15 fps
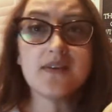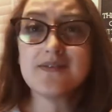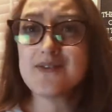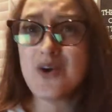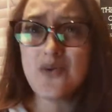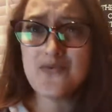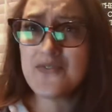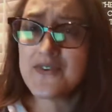
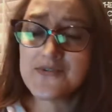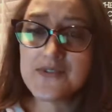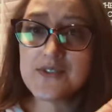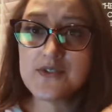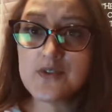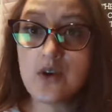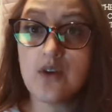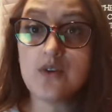So
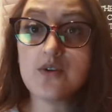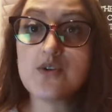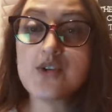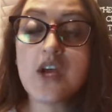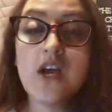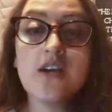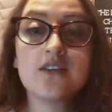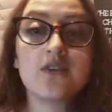$15
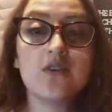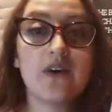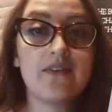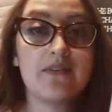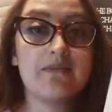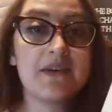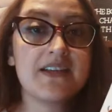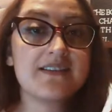to
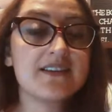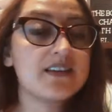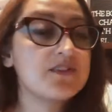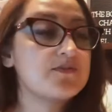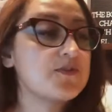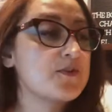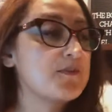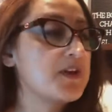have amazing
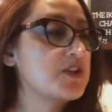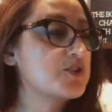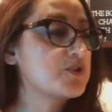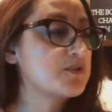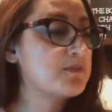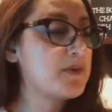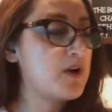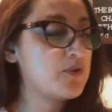
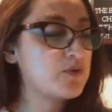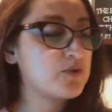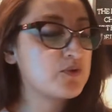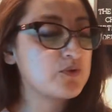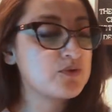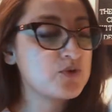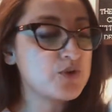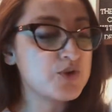information about
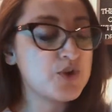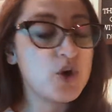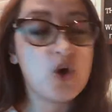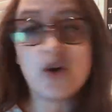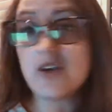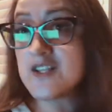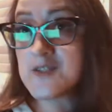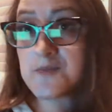your
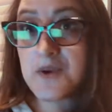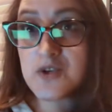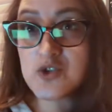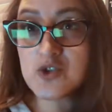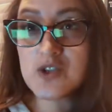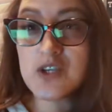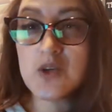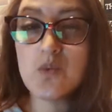dog,
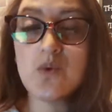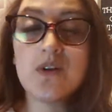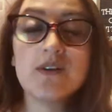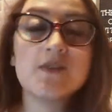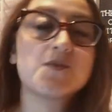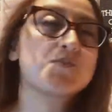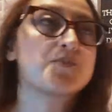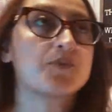especially when
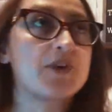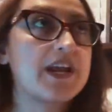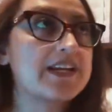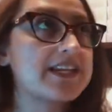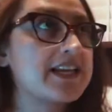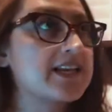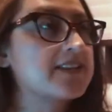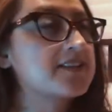it's
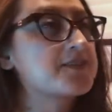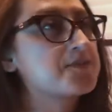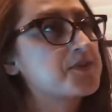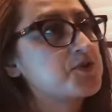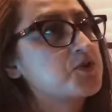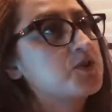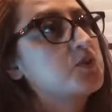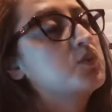pregnant,
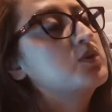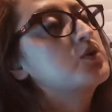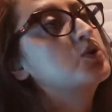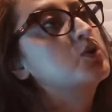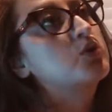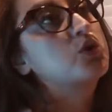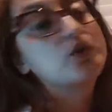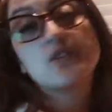especially when
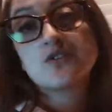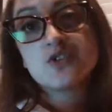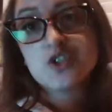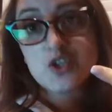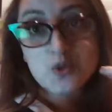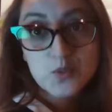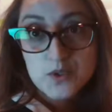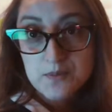you're gonna
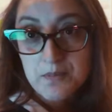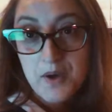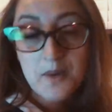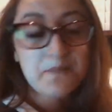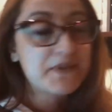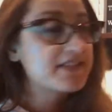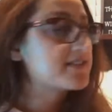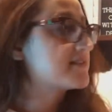deal with
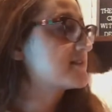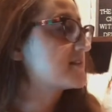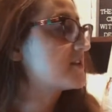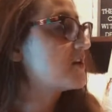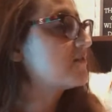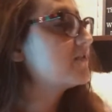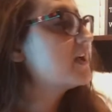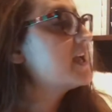puppies and stuff.